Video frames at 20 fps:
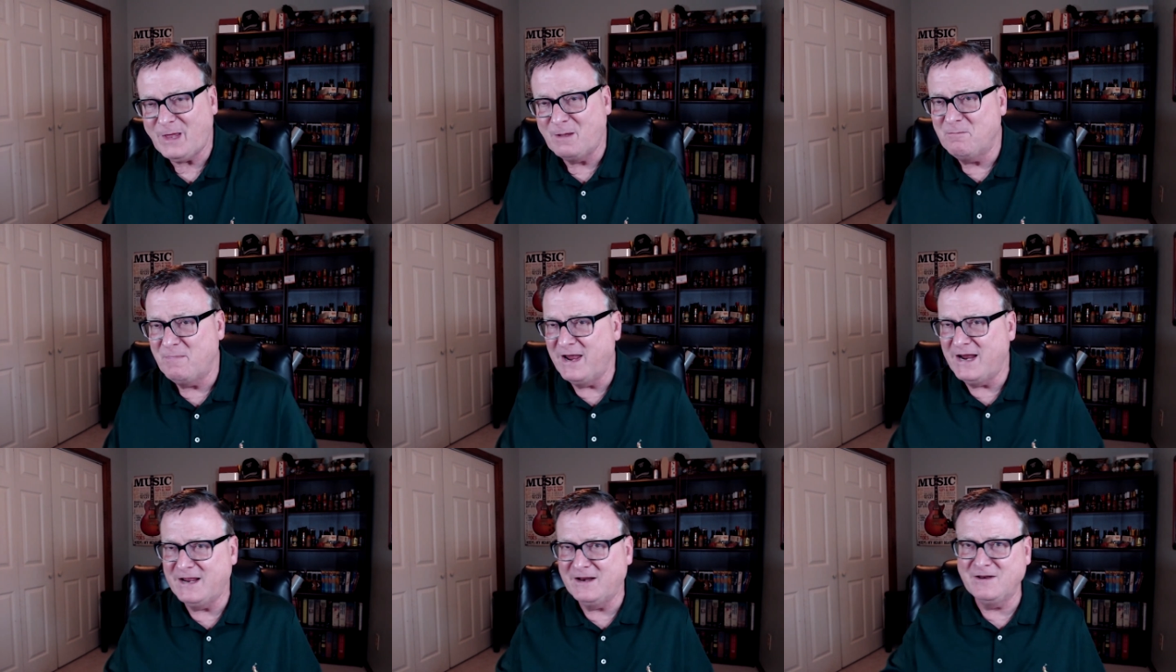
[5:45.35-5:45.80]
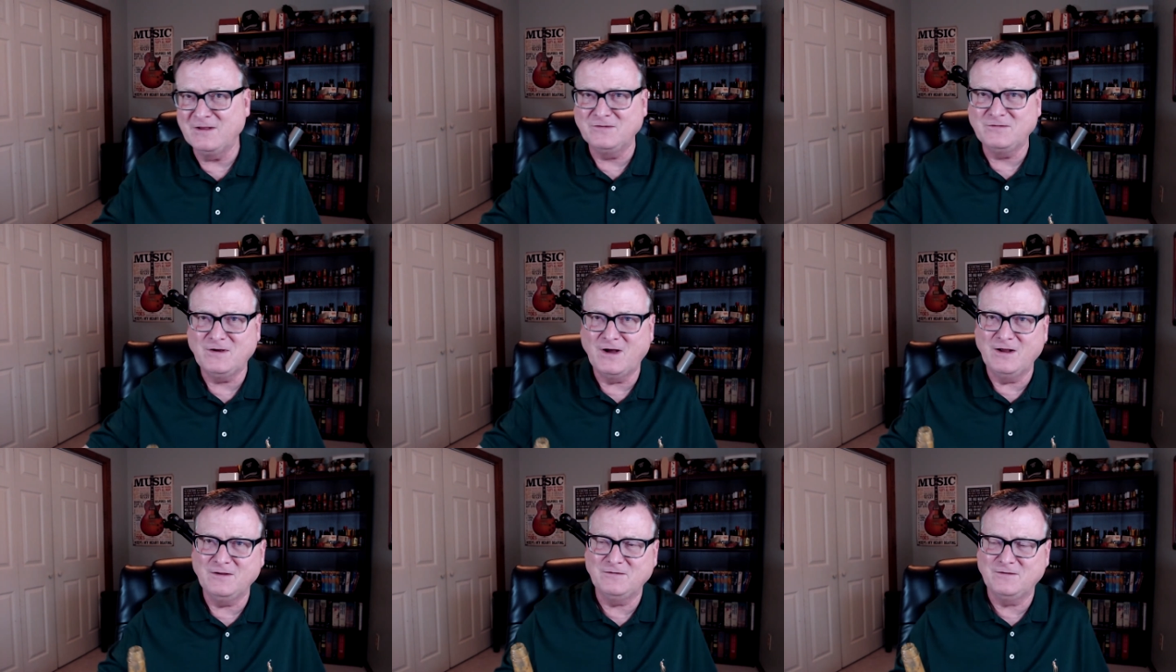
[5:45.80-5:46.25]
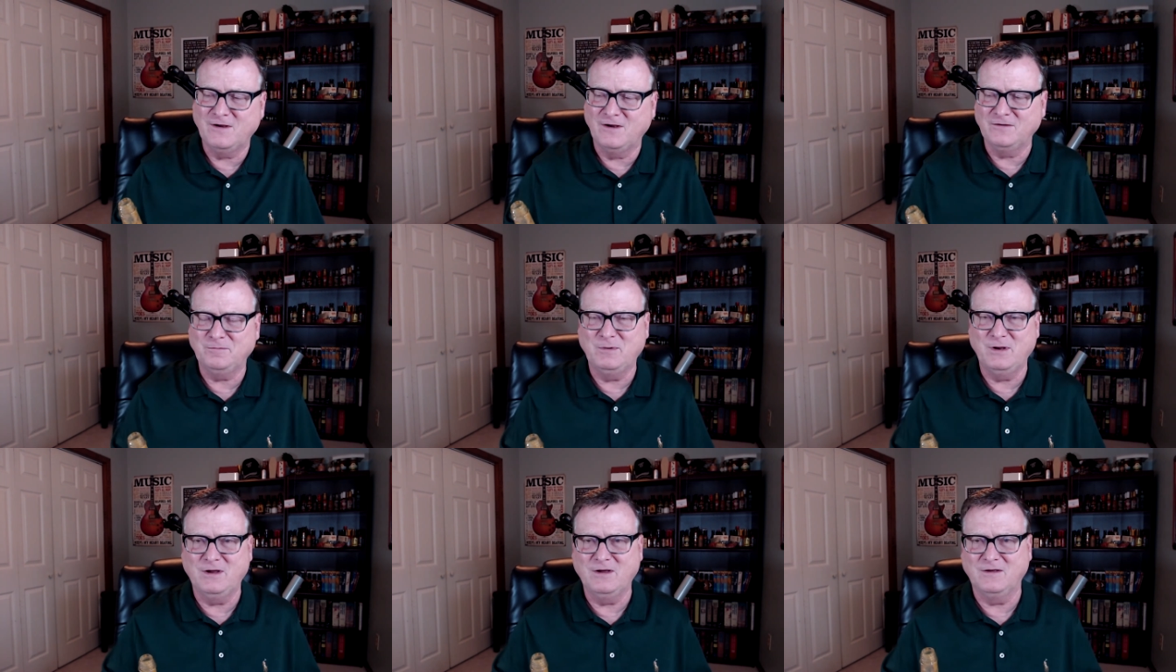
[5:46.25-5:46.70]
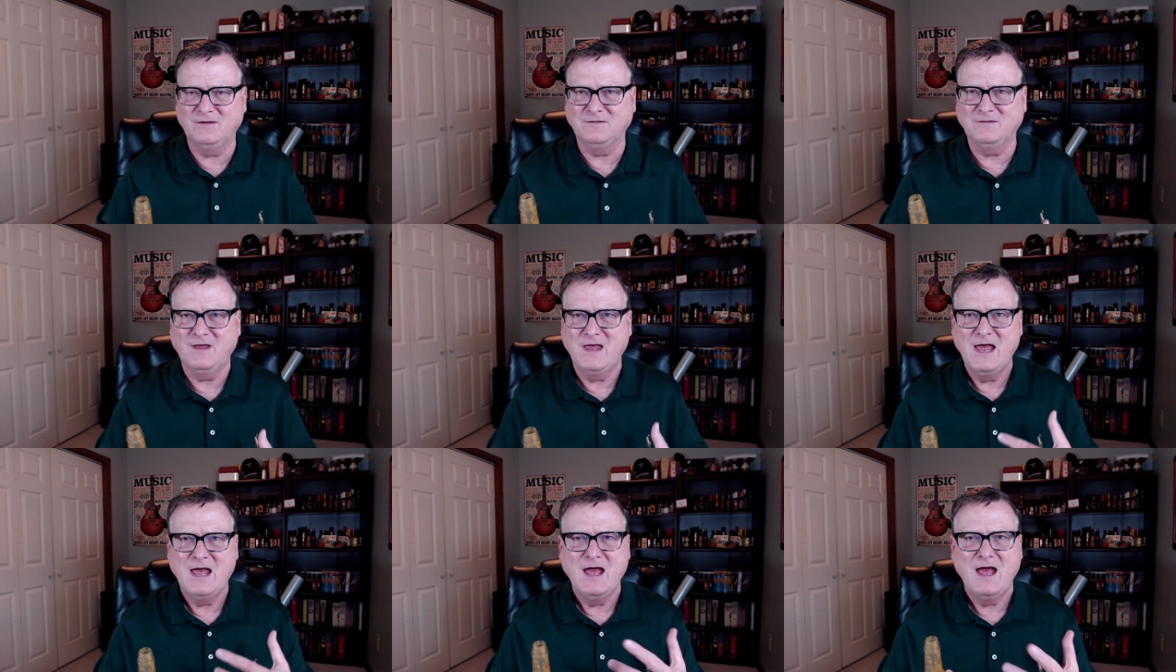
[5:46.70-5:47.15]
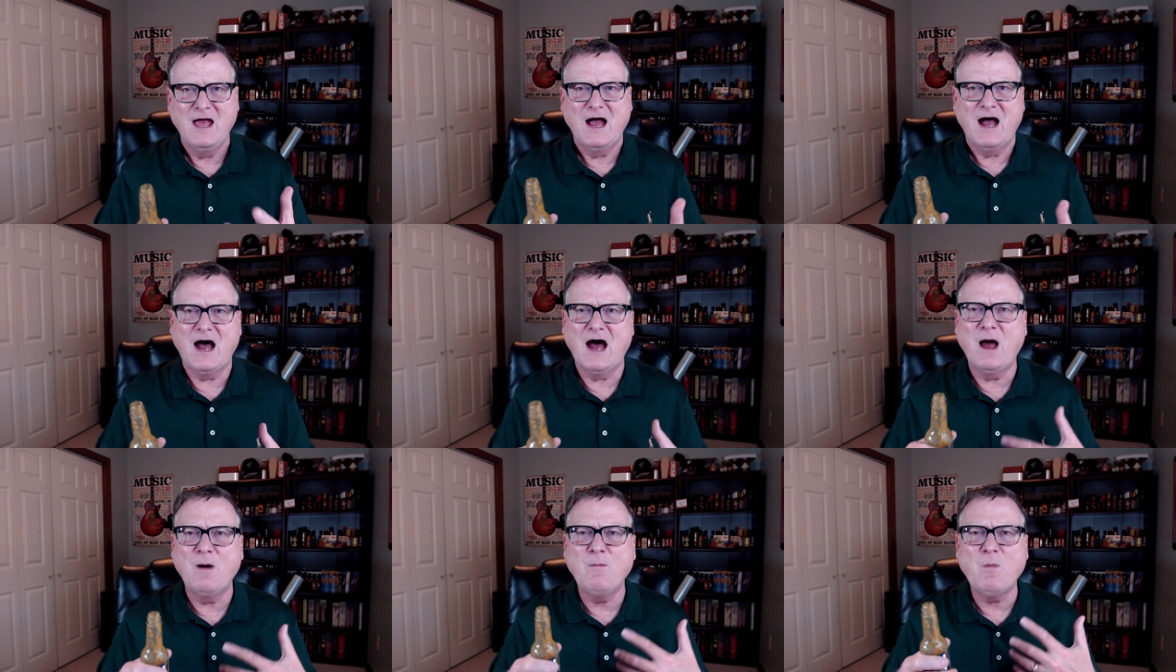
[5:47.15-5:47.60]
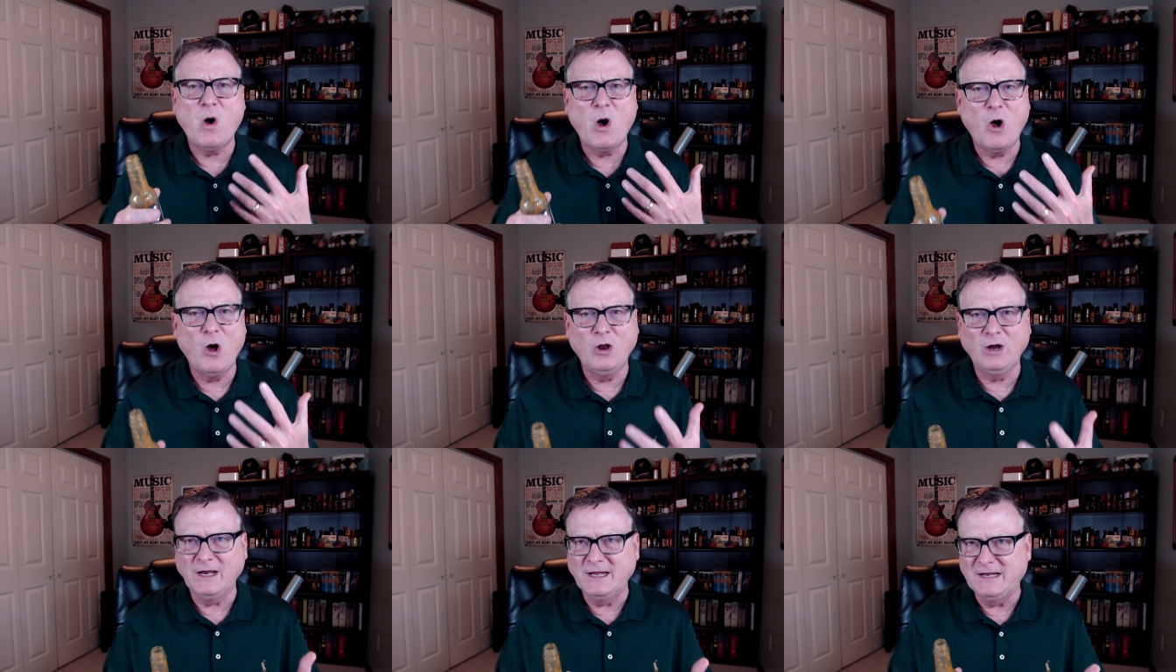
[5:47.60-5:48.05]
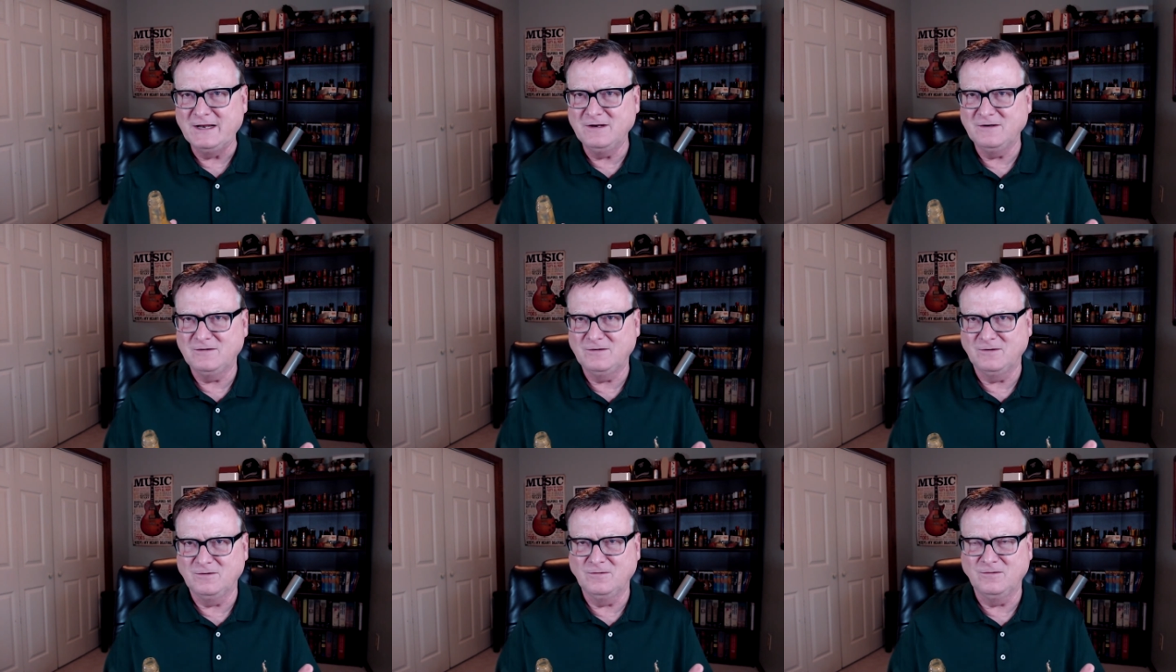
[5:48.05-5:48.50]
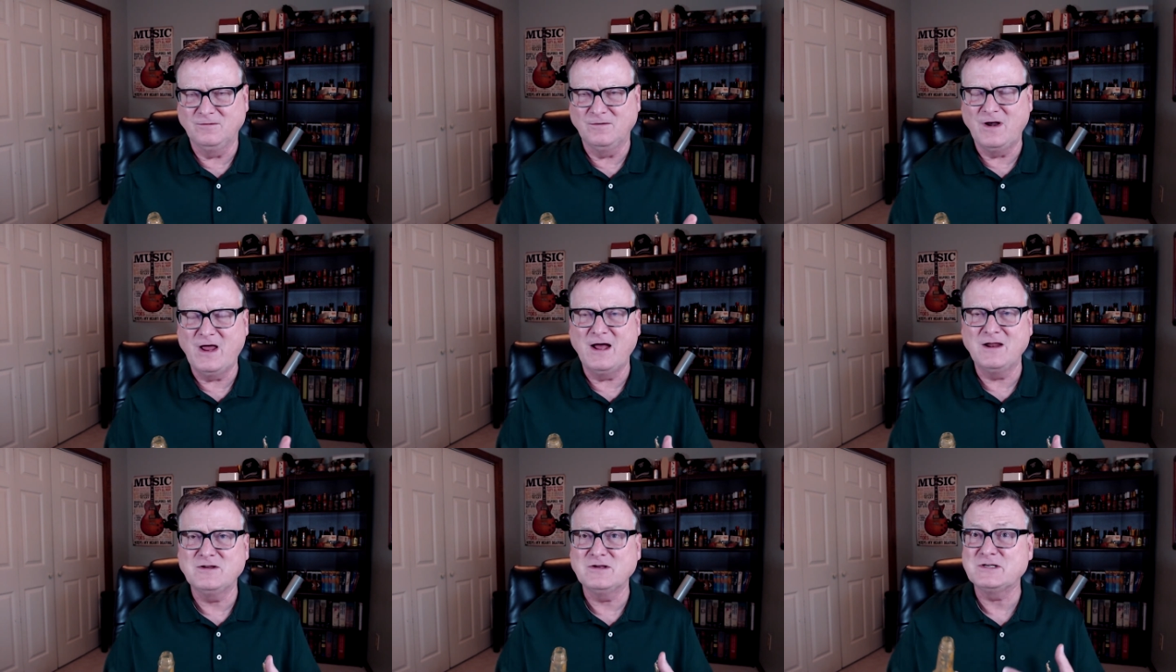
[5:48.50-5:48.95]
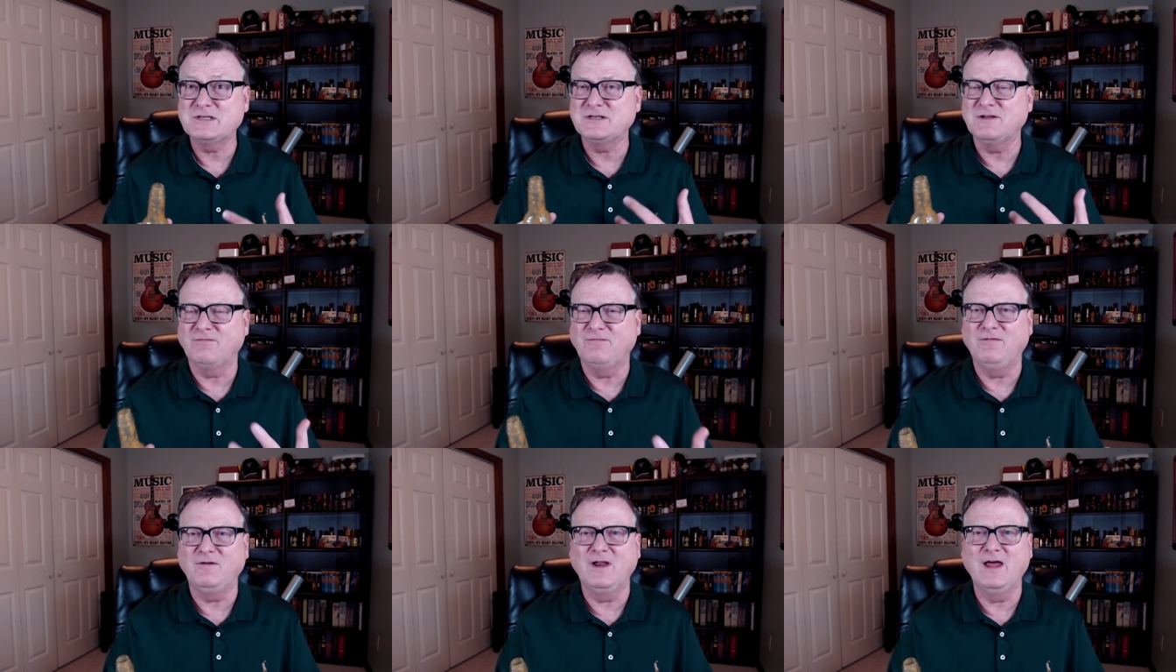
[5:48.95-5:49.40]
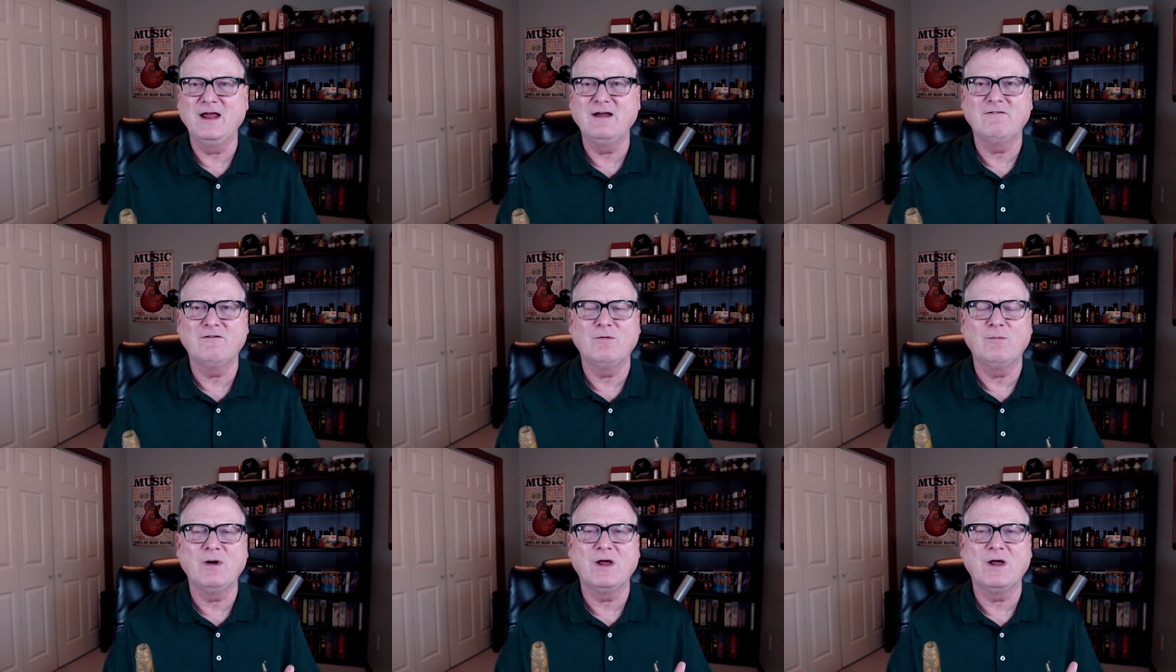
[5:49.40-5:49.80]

making this hot sauce, because I'm all into not just the flavor,